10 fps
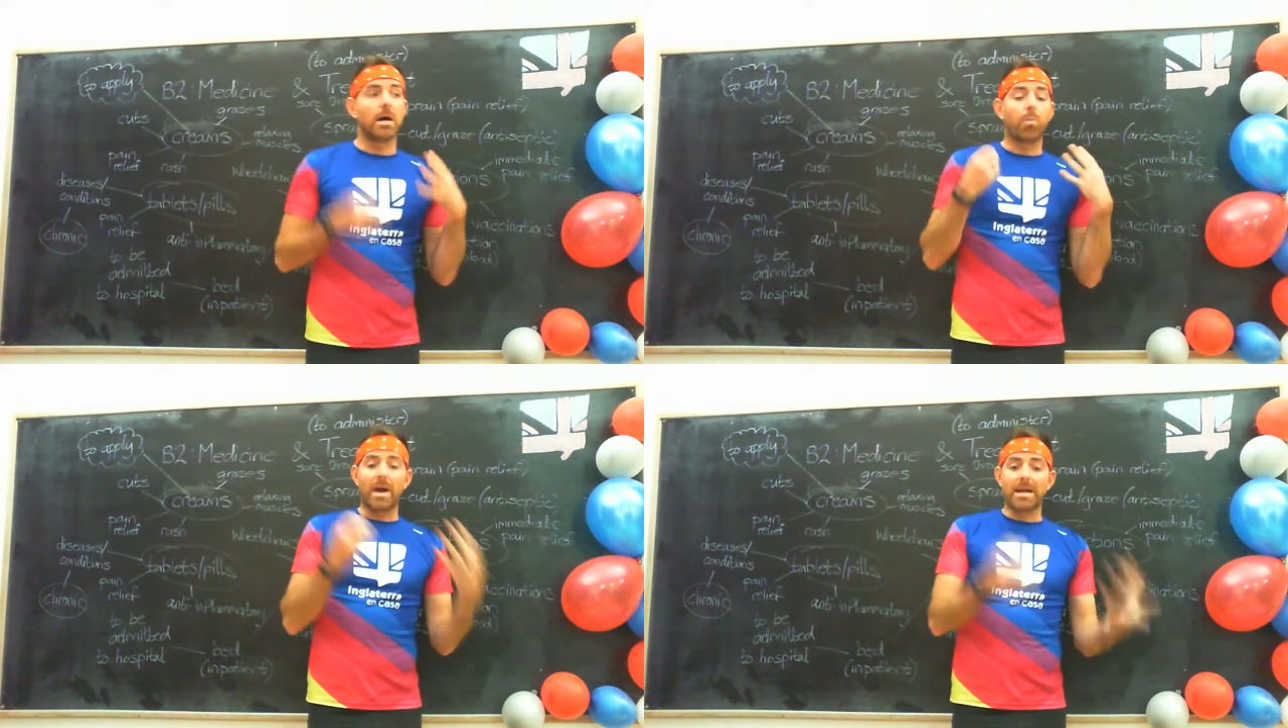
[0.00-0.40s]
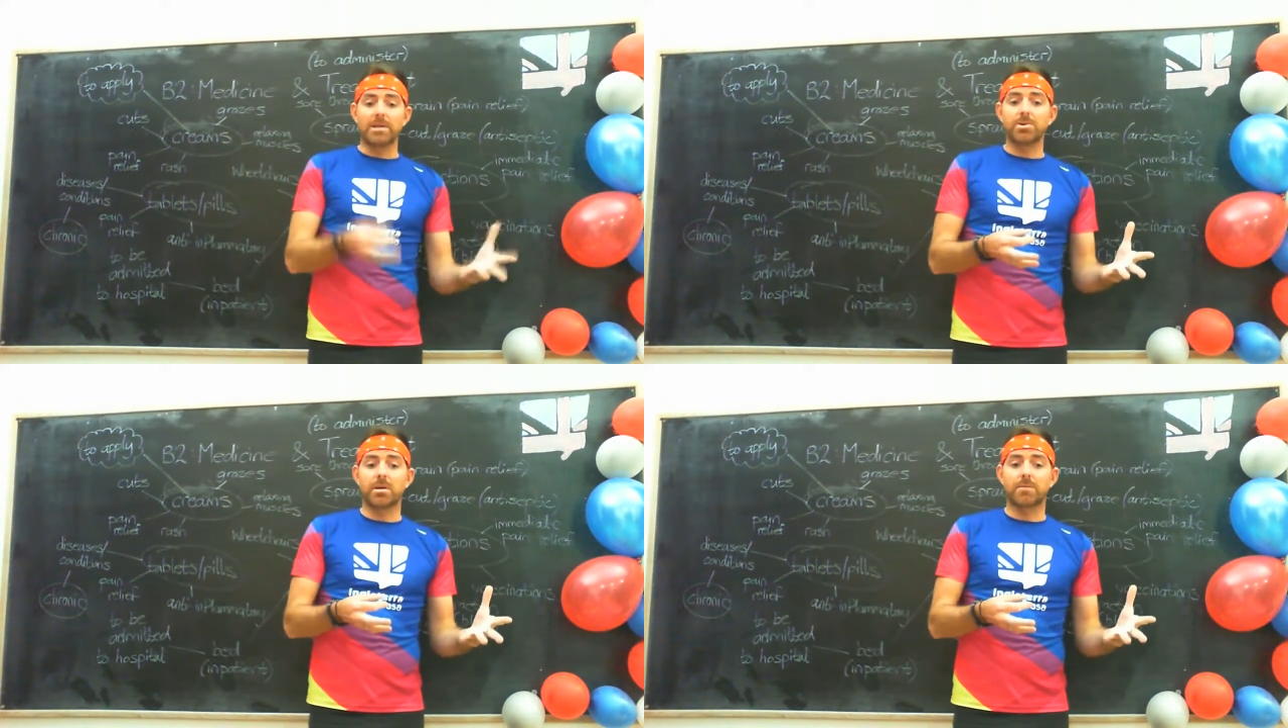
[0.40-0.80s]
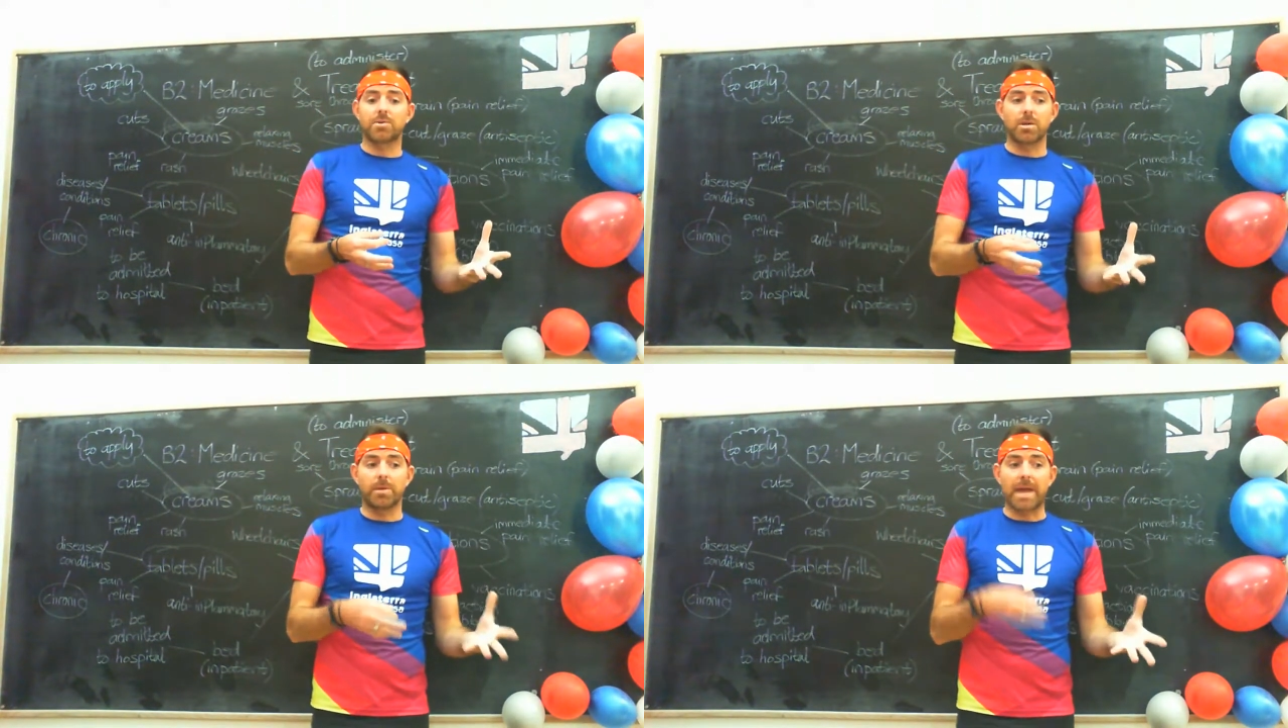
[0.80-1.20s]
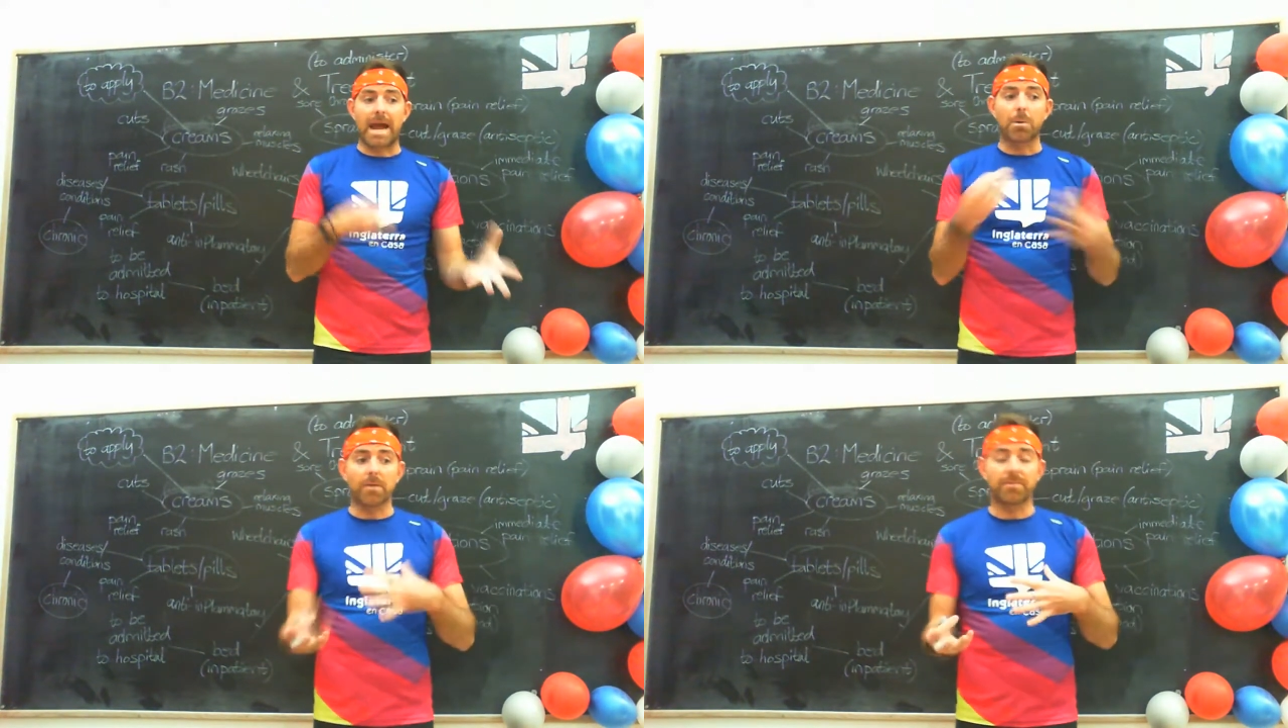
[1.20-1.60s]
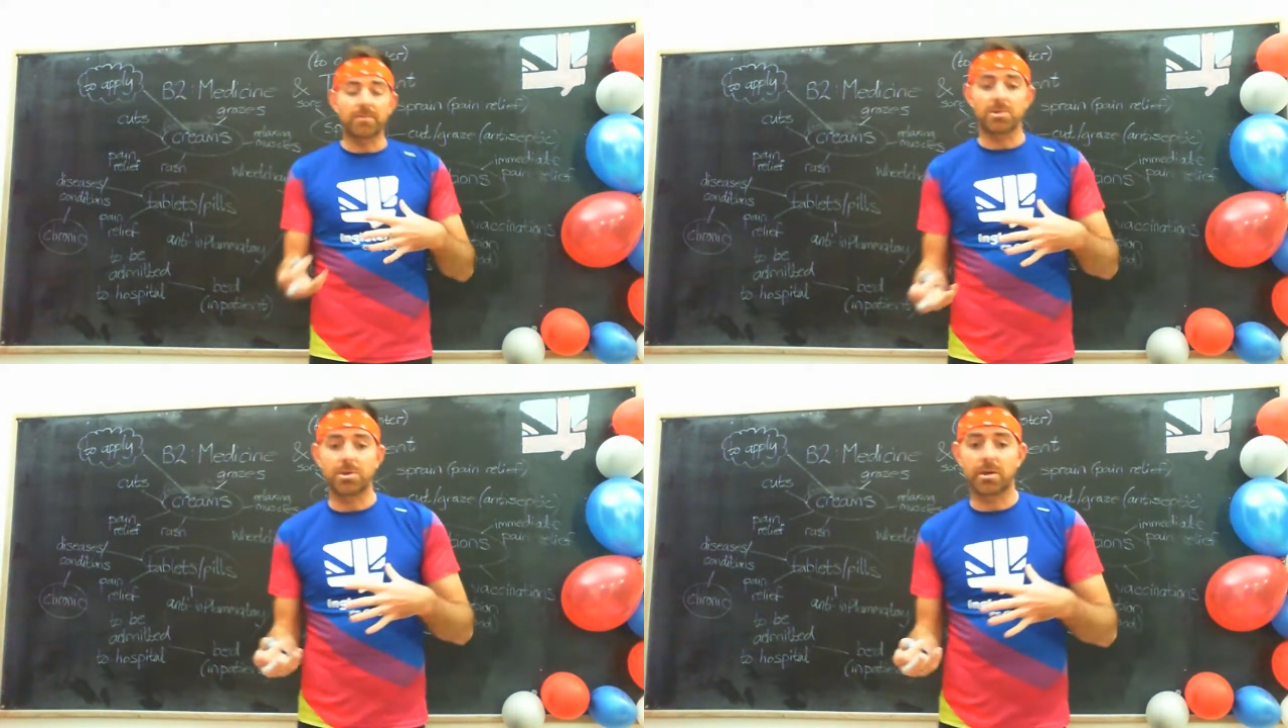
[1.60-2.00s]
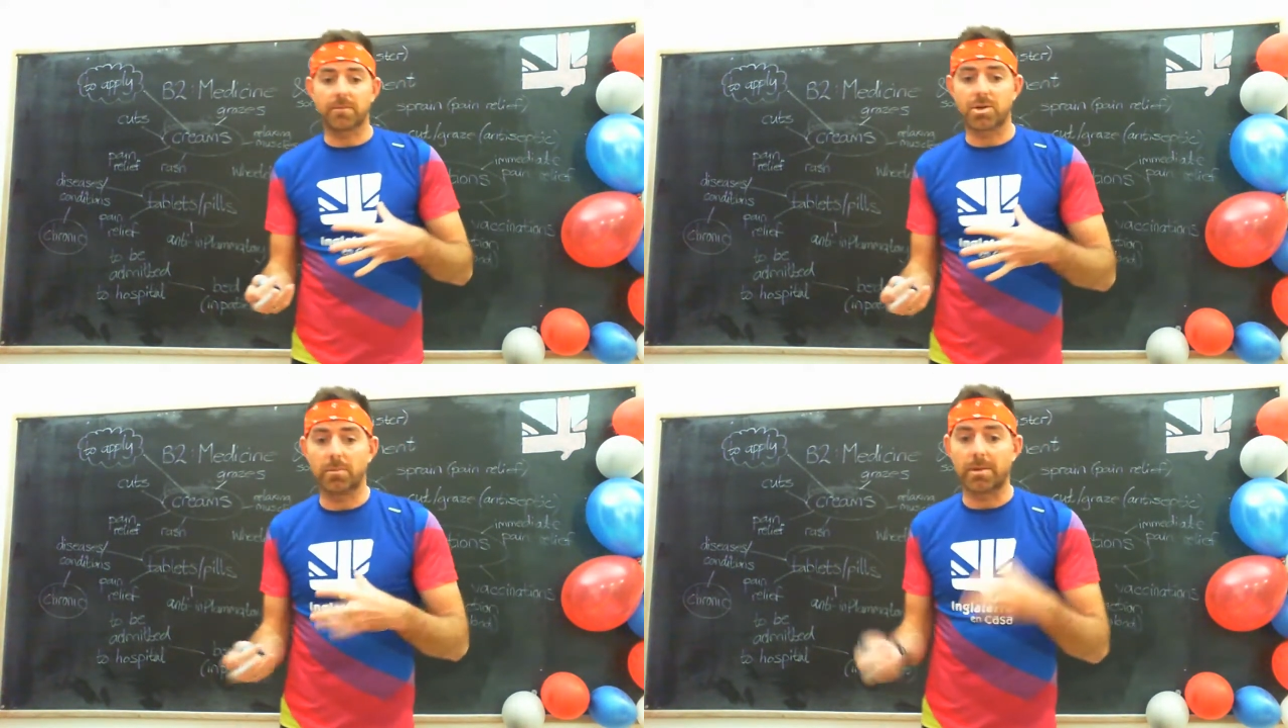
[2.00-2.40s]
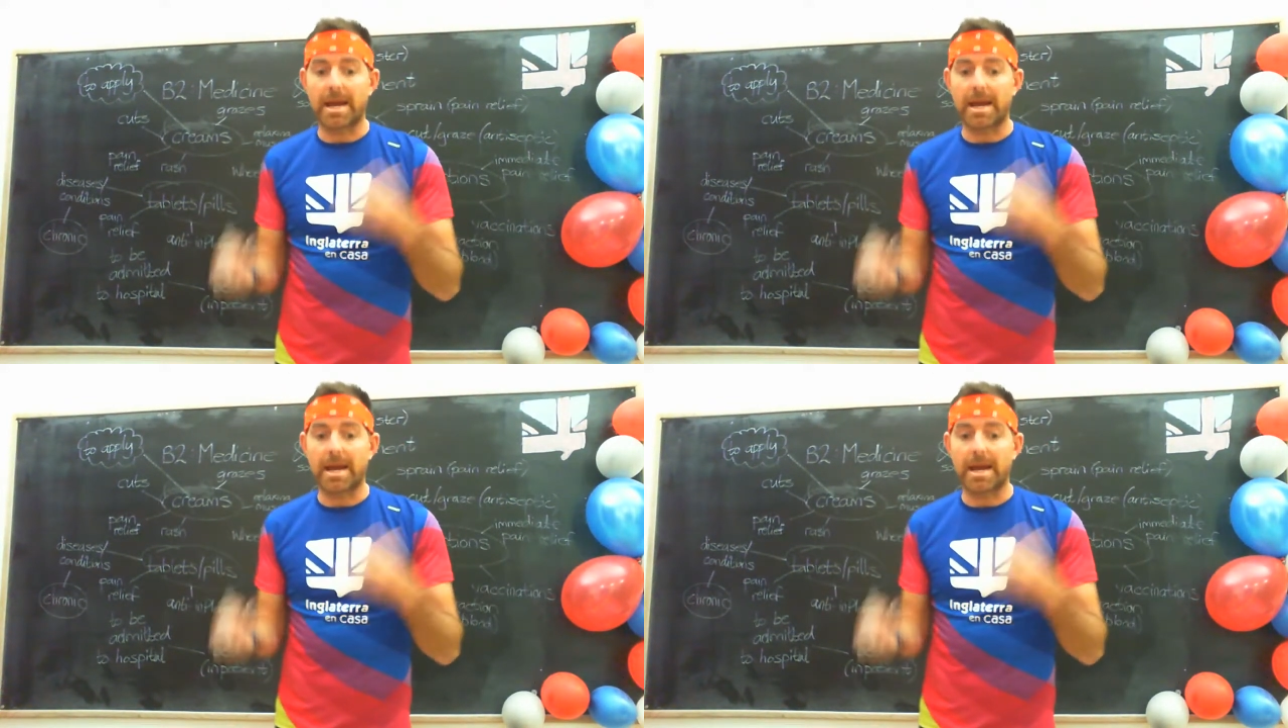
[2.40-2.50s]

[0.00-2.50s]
when do you give treatment? How often do you give treatment?